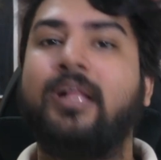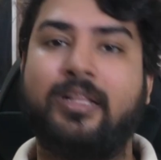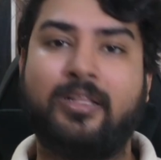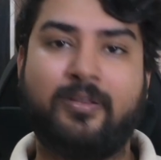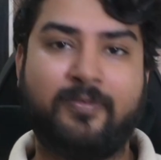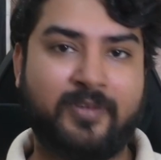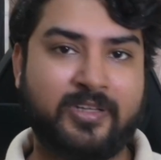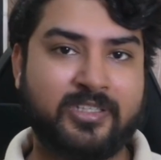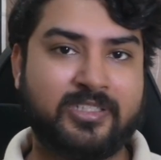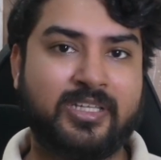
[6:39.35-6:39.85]

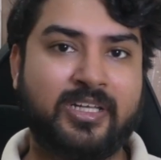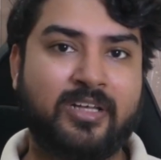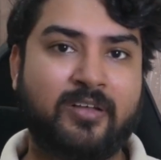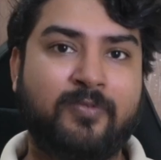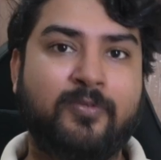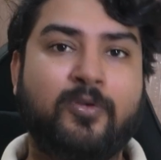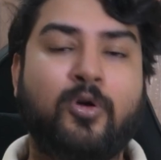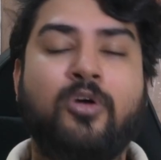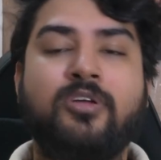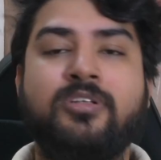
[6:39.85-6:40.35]
The first thing,
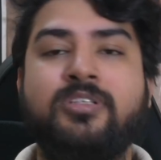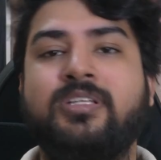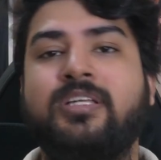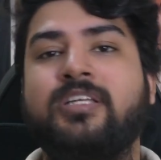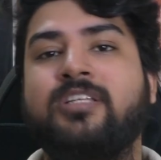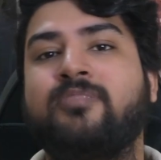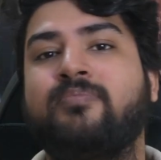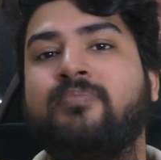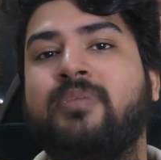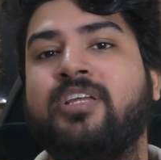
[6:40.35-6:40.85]
of course,
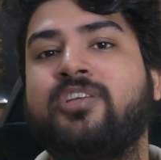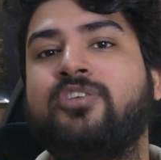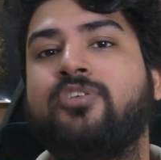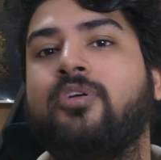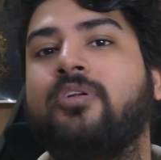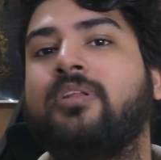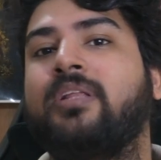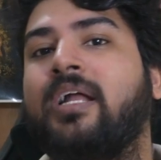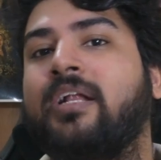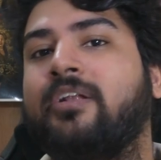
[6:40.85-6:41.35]
is make
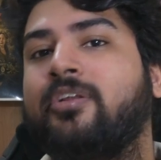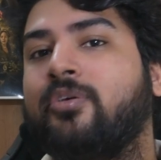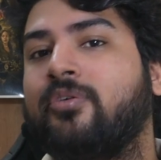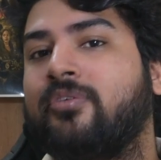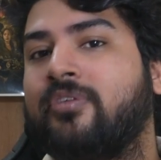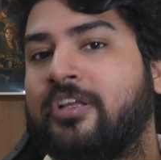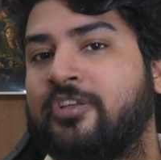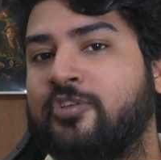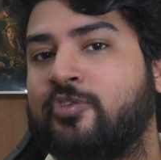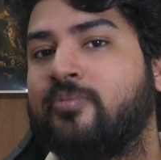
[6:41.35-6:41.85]
sure that your
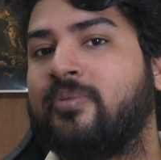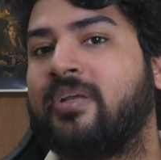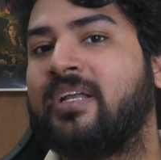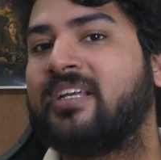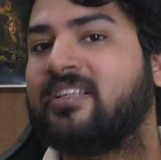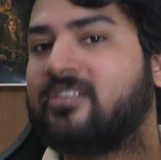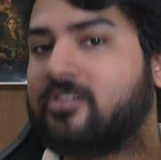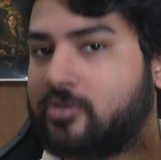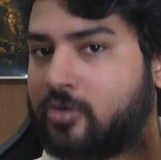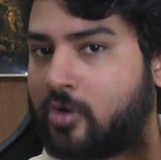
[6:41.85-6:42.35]
resume
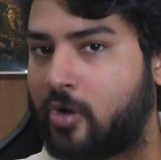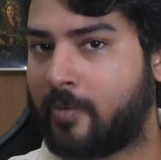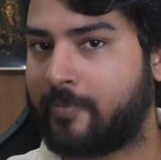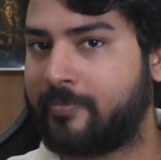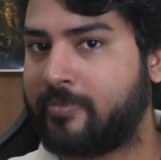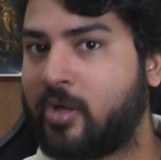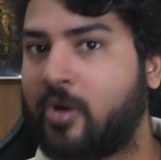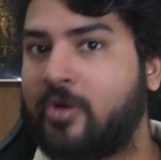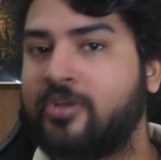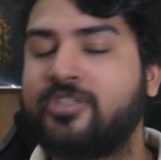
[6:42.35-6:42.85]
is top
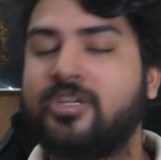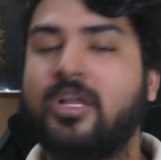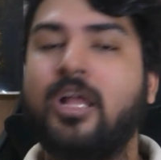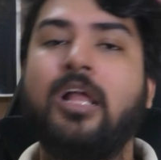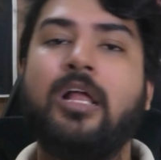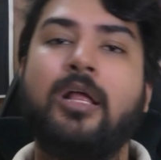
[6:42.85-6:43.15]
notch.